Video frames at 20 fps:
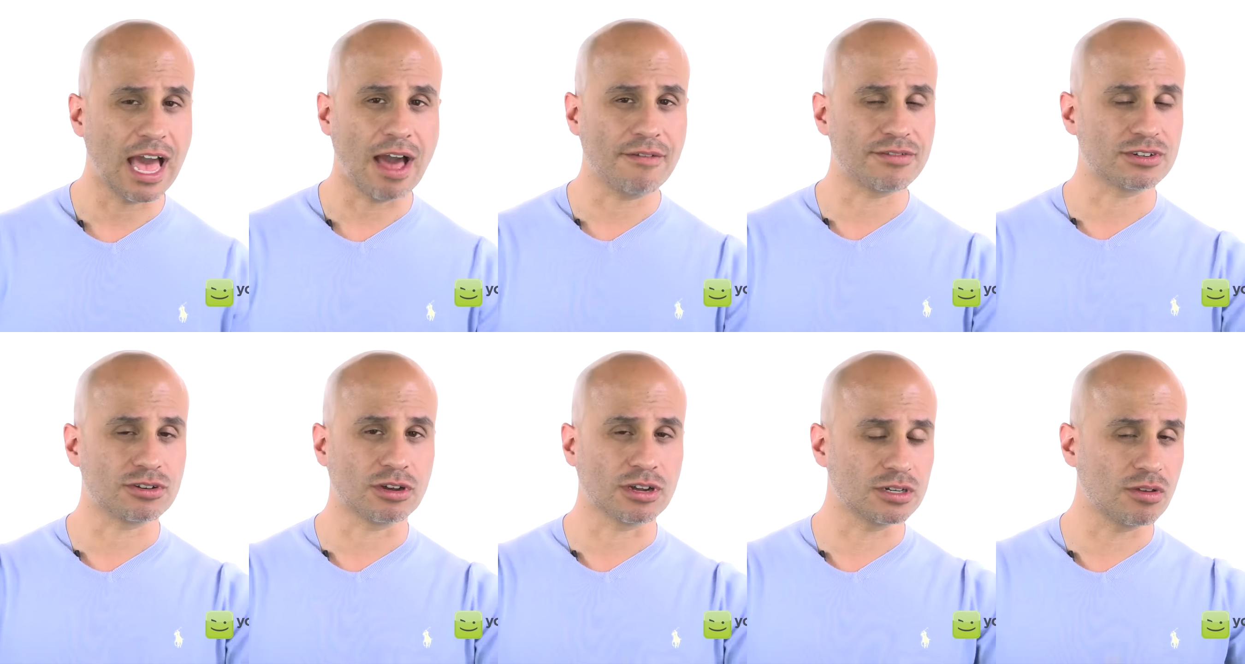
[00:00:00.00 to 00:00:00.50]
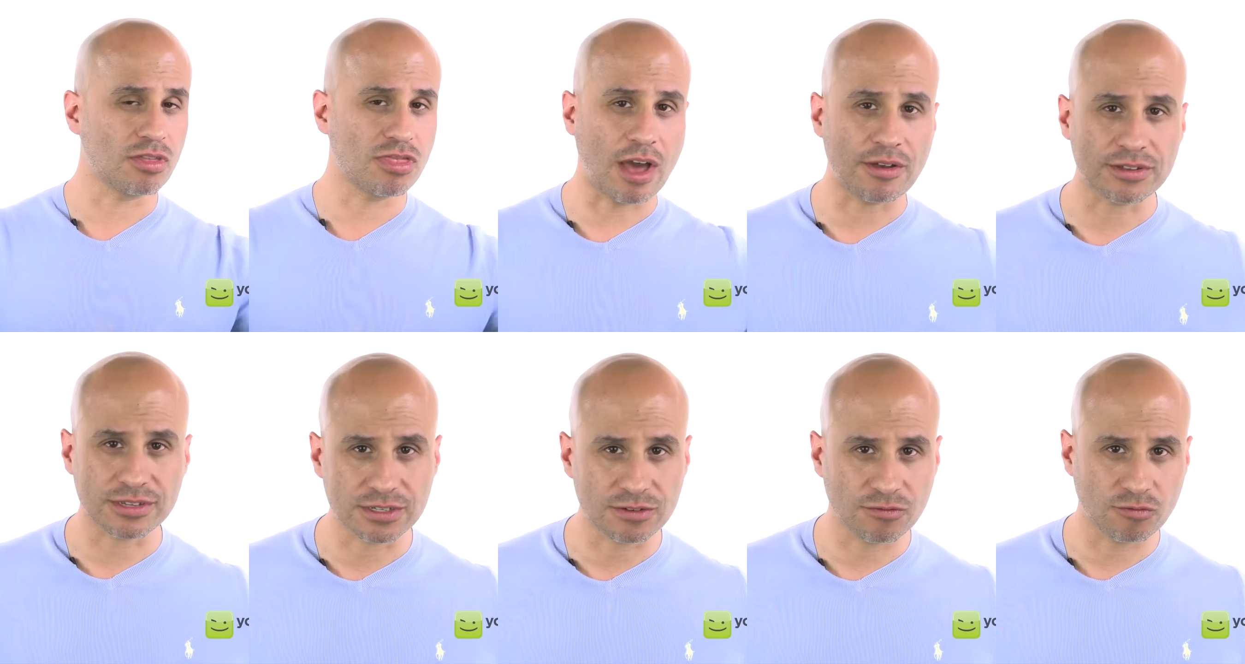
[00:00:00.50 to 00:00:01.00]
After talking to
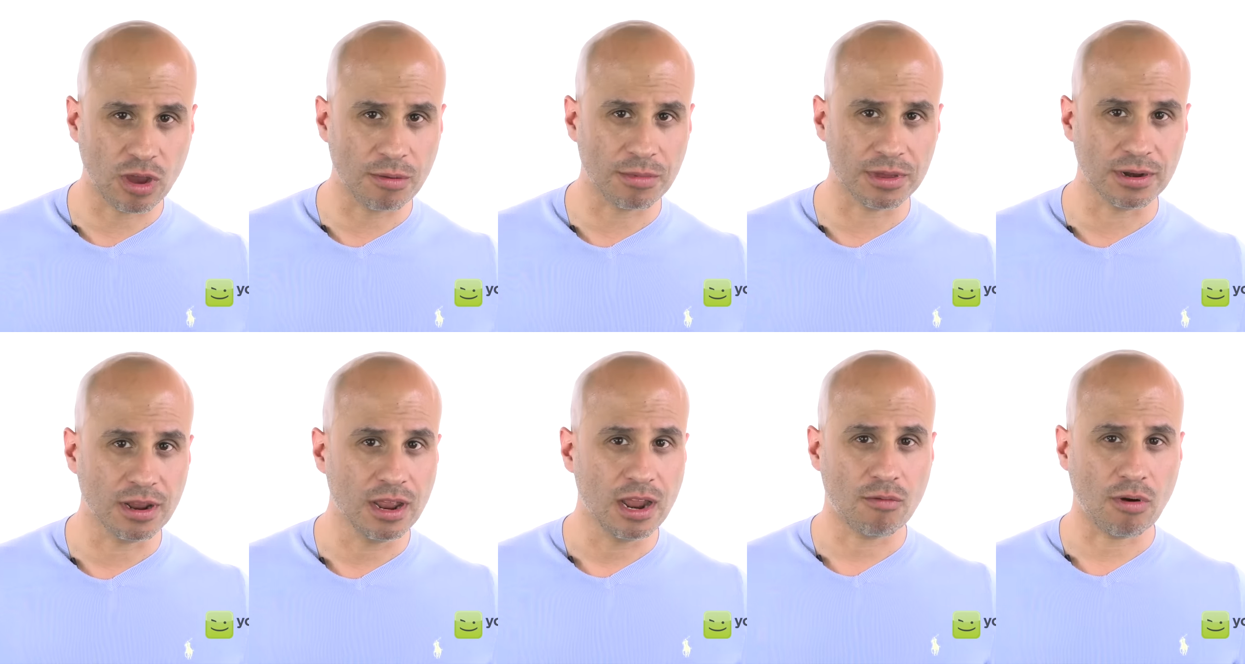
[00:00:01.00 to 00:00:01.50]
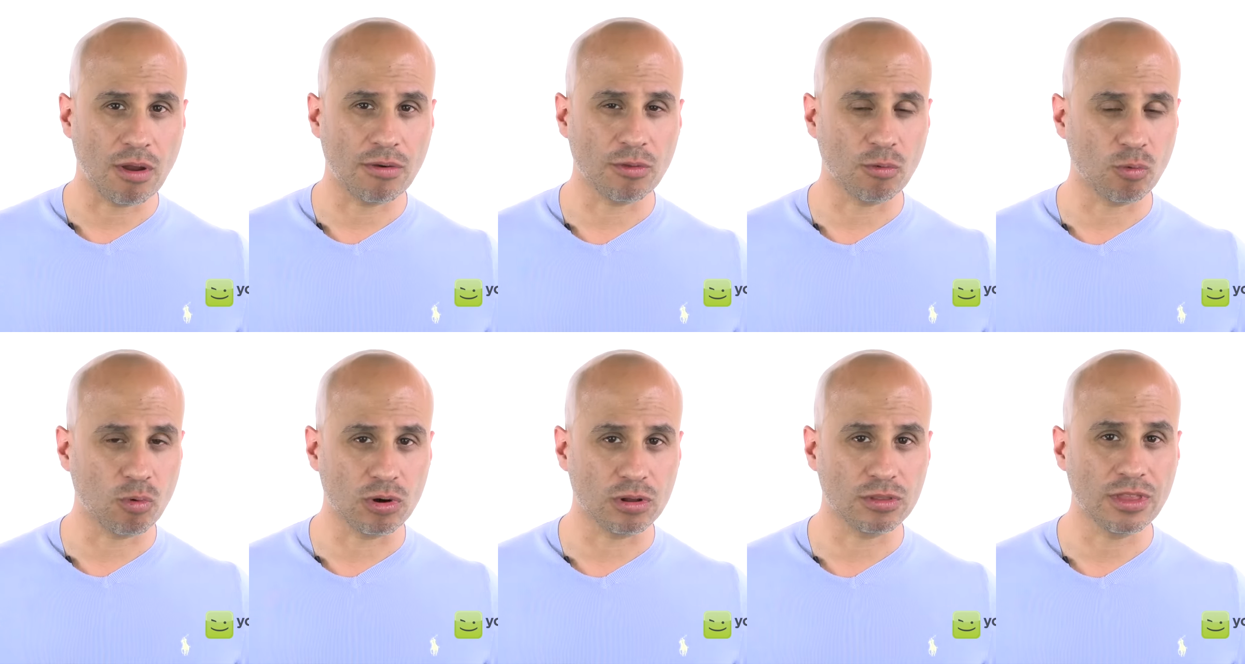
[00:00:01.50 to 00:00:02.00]
thousands of women around
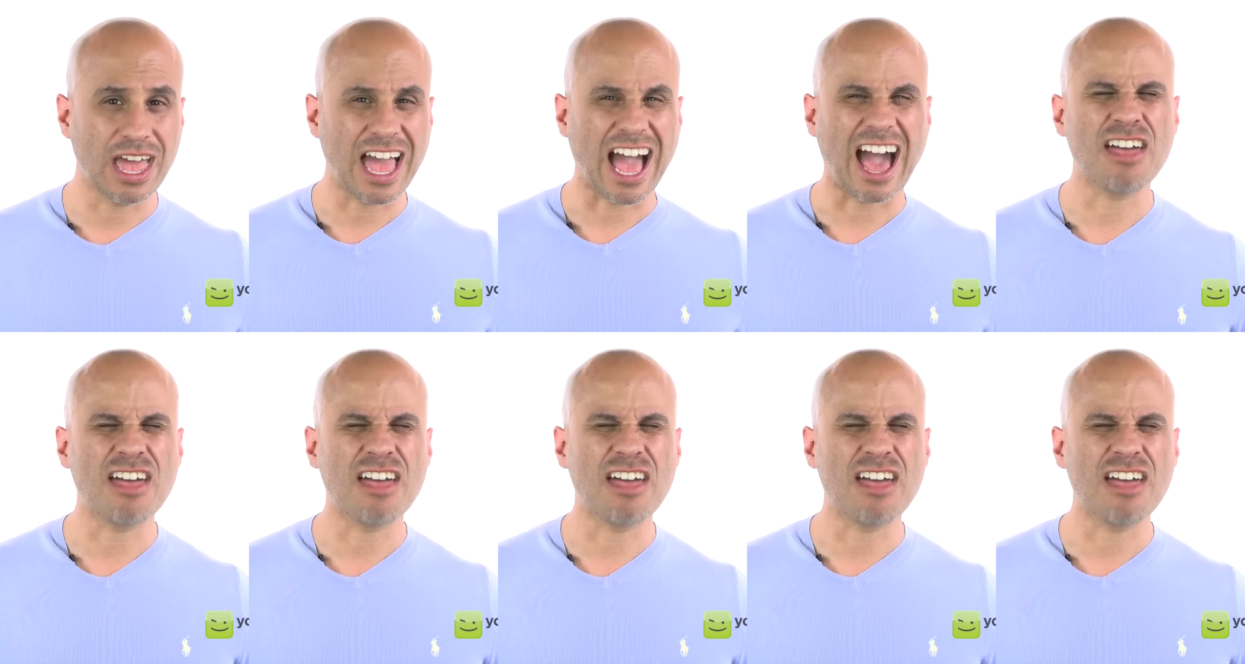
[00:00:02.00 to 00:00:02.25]
the world,